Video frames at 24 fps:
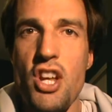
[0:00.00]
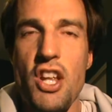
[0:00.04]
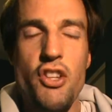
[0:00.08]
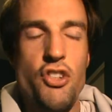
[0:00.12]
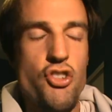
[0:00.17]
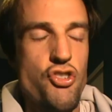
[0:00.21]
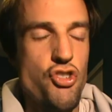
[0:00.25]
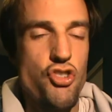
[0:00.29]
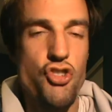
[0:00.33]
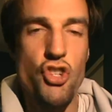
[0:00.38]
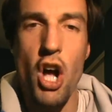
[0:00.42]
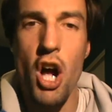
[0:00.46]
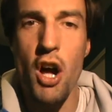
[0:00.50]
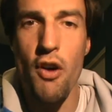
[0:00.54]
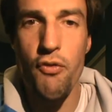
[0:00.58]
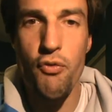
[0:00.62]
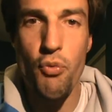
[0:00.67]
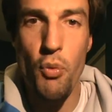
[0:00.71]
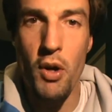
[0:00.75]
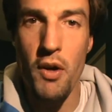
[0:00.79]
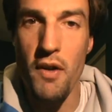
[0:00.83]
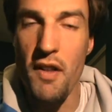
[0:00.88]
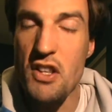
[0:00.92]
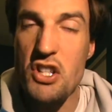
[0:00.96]
and there's
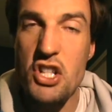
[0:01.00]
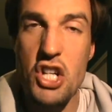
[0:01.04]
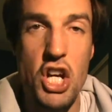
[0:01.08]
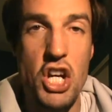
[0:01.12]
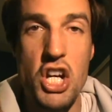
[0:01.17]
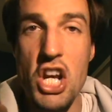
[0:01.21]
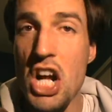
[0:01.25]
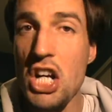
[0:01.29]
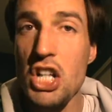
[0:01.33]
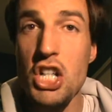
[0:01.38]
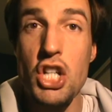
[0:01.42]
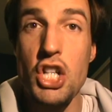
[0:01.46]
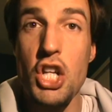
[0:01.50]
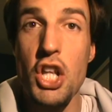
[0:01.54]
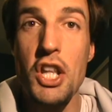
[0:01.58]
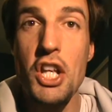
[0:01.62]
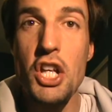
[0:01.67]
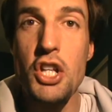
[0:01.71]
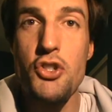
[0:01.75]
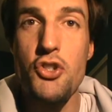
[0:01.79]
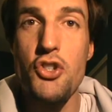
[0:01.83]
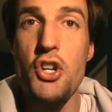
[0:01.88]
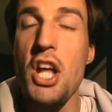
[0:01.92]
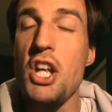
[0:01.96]
software that's connected to the
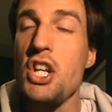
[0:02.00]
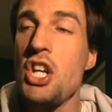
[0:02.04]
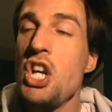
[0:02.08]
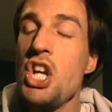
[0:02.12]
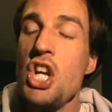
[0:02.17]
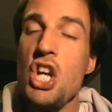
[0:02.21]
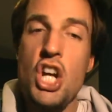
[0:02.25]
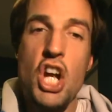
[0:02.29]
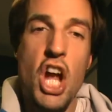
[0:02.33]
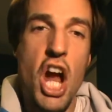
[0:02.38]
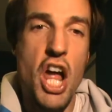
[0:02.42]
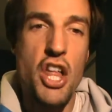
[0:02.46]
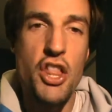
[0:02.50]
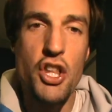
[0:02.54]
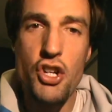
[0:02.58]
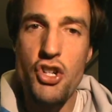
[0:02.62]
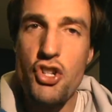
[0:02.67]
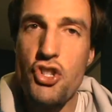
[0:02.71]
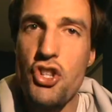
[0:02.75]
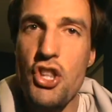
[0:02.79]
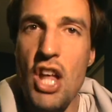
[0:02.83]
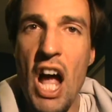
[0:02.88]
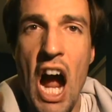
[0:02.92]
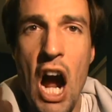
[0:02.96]
internet, and
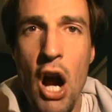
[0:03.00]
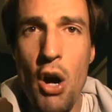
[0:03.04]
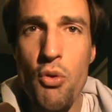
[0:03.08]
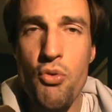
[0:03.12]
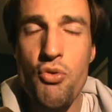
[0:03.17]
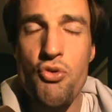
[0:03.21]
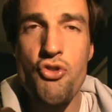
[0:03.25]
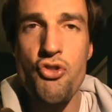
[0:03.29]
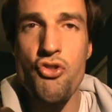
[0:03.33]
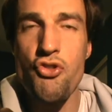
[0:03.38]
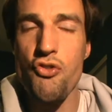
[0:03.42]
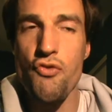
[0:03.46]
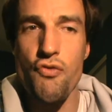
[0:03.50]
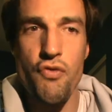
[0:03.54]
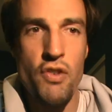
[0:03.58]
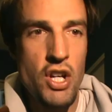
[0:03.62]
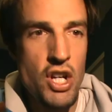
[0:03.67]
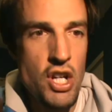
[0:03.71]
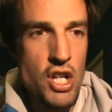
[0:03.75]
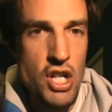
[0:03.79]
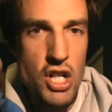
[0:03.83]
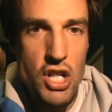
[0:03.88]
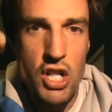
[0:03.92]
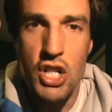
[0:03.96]
there's thousands of
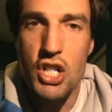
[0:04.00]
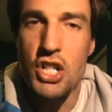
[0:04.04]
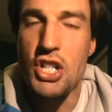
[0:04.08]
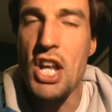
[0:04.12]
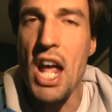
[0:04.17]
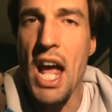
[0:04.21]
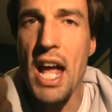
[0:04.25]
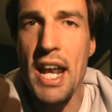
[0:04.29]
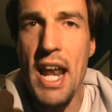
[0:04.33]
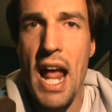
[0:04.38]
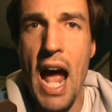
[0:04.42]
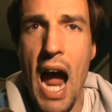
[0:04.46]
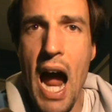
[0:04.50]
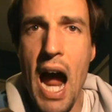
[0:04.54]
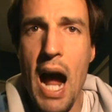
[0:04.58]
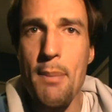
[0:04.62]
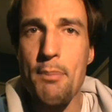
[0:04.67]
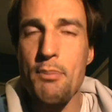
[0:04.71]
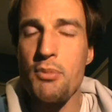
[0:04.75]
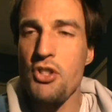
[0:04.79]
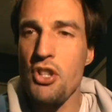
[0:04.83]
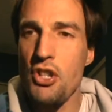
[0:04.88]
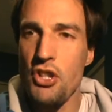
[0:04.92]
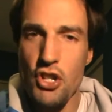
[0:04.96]
dead
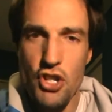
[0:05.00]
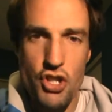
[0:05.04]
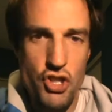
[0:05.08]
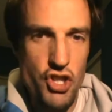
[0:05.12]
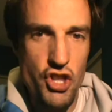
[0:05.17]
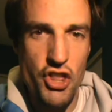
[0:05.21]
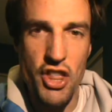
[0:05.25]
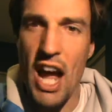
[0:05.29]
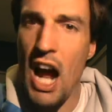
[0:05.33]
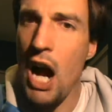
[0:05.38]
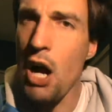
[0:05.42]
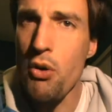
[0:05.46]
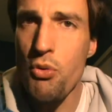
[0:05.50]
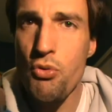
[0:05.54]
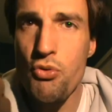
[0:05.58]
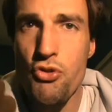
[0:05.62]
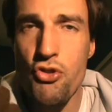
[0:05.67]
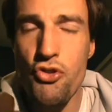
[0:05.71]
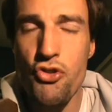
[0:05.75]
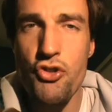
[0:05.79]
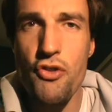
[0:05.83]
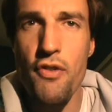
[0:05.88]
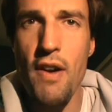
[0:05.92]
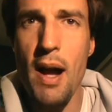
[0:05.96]
apps, and there's
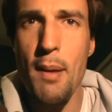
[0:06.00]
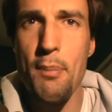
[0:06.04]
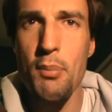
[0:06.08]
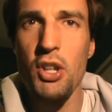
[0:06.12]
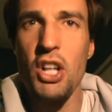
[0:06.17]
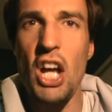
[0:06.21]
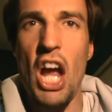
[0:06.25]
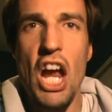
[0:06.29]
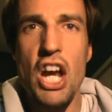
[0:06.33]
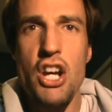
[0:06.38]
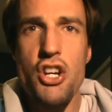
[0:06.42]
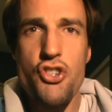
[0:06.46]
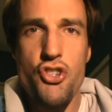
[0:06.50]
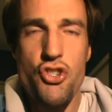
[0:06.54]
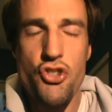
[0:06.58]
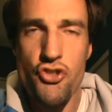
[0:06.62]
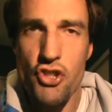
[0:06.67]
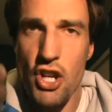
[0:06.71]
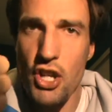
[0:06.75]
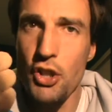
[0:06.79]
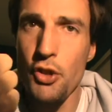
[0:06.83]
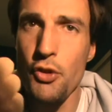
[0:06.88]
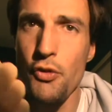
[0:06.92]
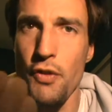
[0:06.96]
thousands of applications
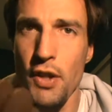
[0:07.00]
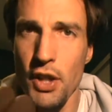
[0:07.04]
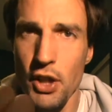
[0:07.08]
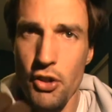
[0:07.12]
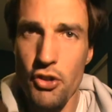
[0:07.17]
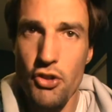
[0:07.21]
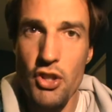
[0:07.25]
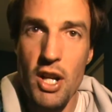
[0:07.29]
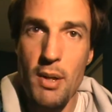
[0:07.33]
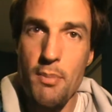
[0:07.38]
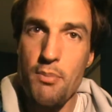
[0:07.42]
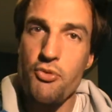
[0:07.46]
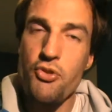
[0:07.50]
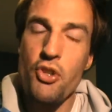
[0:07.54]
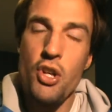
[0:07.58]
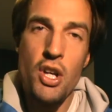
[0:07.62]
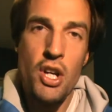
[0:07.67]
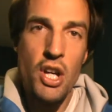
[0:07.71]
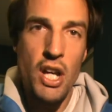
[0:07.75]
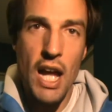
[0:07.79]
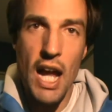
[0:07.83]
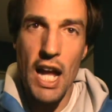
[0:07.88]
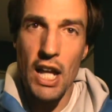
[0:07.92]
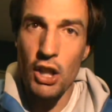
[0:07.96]
at your fingertips,
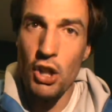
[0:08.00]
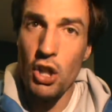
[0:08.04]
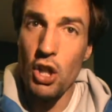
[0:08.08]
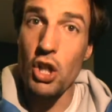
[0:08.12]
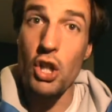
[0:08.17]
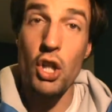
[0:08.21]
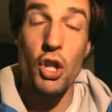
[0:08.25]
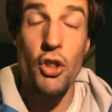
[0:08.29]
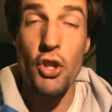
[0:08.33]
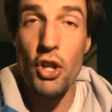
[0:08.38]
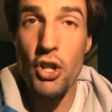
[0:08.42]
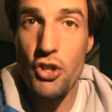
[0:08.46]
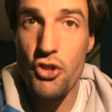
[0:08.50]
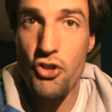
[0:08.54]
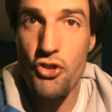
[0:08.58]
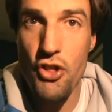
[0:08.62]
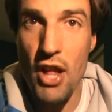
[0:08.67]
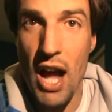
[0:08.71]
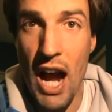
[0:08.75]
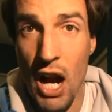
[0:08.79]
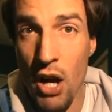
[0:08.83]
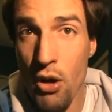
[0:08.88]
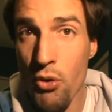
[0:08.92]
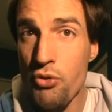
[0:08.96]
and look, there's
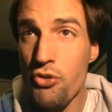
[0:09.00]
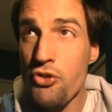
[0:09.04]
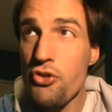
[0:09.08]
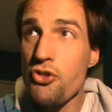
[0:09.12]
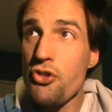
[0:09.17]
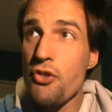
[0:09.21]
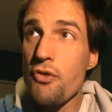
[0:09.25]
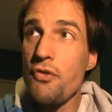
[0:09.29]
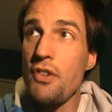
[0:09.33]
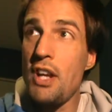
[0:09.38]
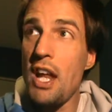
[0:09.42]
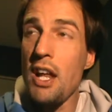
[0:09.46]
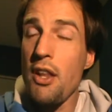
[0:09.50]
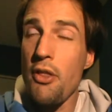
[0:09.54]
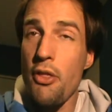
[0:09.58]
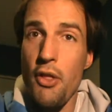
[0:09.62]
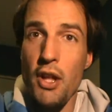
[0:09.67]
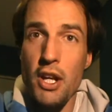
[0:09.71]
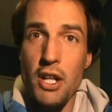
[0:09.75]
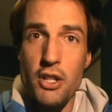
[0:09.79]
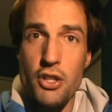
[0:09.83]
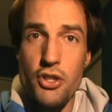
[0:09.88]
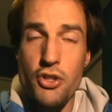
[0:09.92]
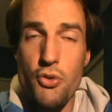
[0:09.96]
thousands of dead
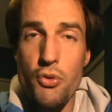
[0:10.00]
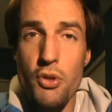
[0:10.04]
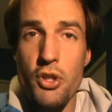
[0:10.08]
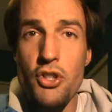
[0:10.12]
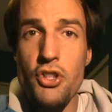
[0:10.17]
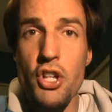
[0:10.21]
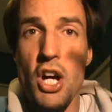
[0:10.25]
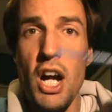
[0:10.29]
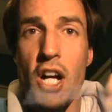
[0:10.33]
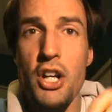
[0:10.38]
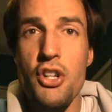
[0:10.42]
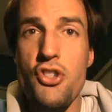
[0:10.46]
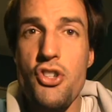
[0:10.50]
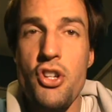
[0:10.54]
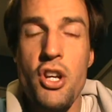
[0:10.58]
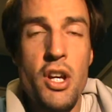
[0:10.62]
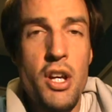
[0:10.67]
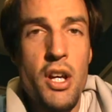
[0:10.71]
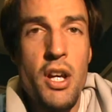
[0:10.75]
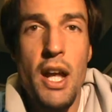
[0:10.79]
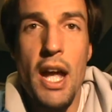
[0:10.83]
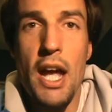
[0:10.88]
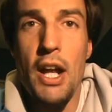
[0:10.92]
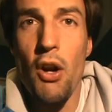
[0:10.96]
things you can touch,
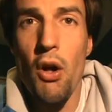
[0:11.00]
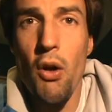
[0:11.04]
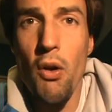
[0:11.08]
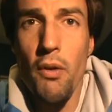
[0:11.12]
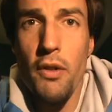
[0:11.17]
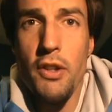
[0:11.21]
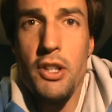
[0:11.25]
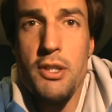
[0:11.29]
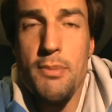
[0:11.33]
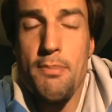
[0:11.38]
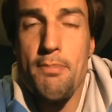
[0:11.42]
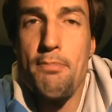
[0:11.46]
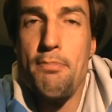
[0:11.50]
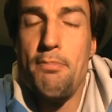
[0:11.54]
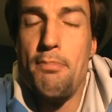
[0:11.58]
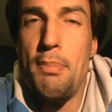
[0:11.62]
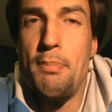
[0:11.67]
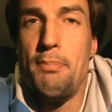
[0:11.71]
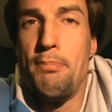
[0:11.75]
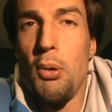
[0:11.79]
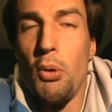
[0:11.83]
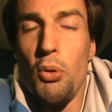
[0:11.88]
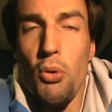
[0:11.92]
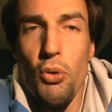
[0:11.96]
and all these
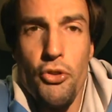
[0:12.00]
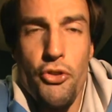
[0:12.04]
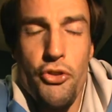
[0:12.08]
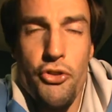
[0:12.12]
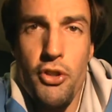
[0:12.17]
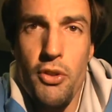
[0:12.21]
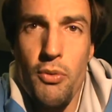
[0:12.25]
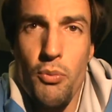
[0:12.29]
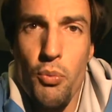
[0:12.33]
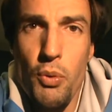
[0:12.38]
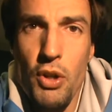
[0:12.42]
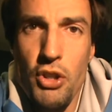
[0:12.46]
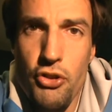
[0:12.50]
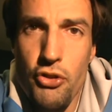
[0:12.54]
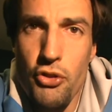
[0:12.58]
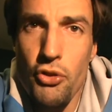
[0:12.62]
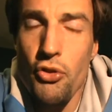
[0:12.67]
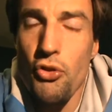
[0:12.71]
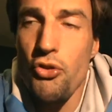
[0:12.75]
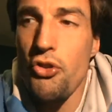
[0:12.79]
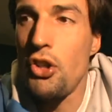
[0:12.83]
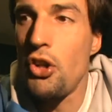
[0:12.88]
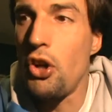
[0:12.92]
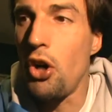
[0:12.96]
bolts and
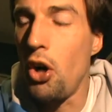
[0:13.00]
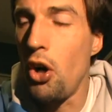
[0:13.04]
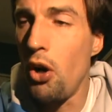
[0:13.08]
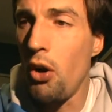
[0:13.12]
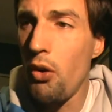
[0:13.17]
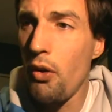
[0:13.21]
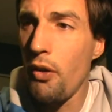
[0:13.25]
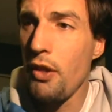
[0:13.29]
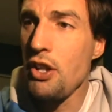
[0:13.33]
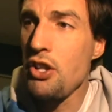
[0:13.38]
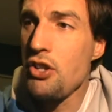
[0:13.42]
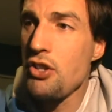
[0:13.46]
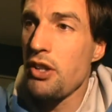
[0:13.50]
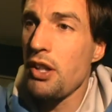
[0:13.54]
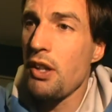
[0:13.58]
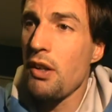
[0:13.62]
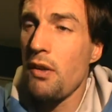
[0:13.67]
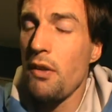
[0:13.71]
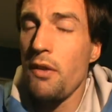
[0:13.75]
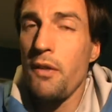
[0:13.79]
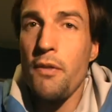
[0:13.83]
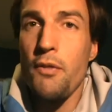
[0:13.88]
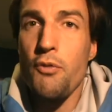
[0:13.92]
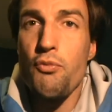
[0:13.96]
whistles and all these
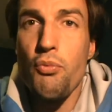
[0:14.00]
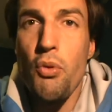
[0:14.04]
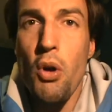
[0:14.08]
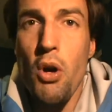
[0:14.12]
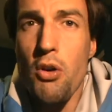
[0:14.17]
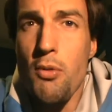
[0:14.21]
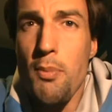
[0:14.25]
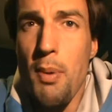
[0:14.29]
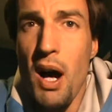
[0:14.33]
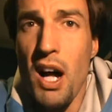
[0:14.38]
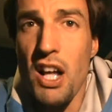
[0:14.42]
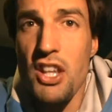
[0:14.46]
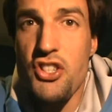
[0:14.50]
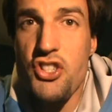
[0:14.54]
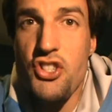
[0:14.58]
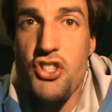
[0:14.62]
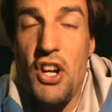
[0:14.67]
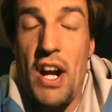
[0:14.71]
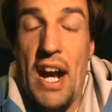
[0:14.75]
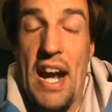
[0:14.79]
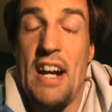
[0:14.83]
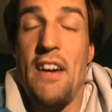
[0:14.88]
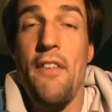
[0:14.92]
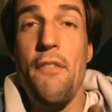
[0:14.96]
little robots
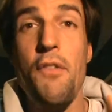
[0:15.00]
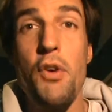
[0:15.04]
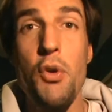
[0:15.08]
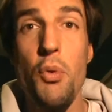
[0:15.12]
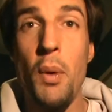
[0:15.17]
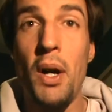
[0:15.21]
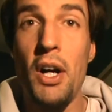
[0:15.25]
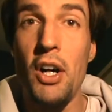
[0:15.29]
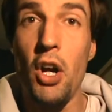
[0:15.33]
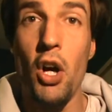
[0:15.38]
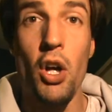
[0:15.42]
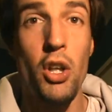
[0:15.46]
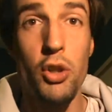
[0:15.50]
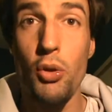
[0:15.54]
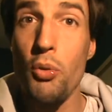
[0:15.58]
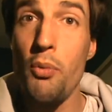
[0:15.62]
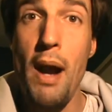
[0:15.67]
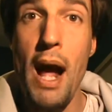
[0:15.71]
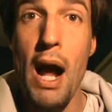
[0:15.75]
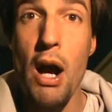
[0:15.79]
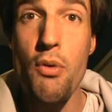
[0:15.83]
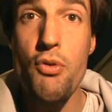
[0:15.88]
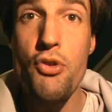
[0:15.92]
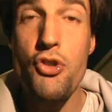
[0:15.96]
everywhere all
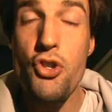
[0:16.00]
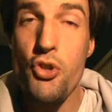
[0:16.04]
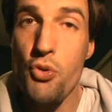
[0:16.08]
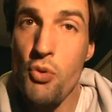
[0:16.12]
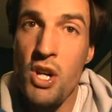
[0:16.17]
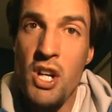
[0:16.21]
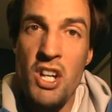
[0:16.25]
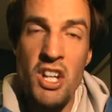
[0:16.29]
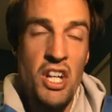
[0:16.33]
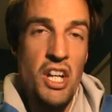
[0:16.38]
around you.